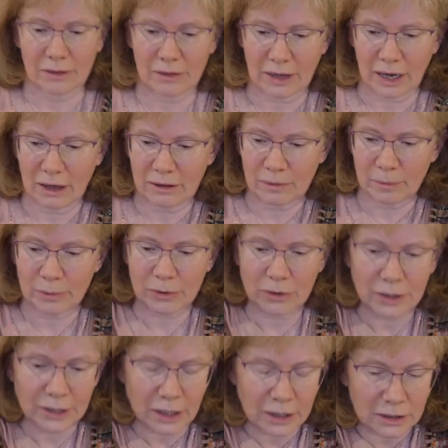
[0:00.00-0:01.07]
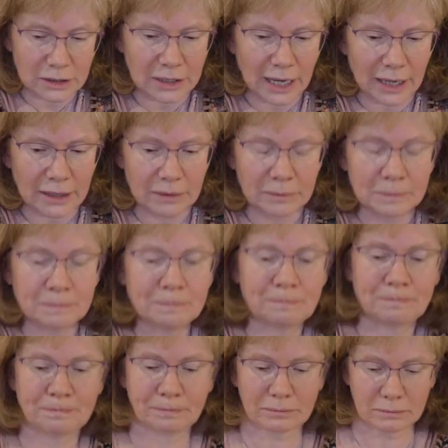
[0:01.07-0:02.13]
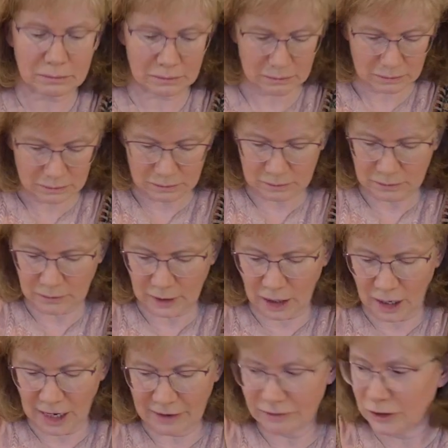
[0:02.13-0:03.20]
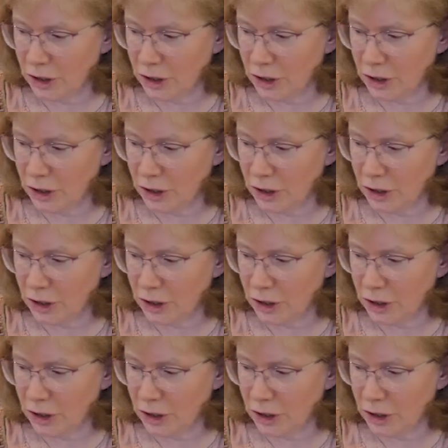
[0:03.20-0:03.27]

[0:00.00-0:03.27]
The other product that I've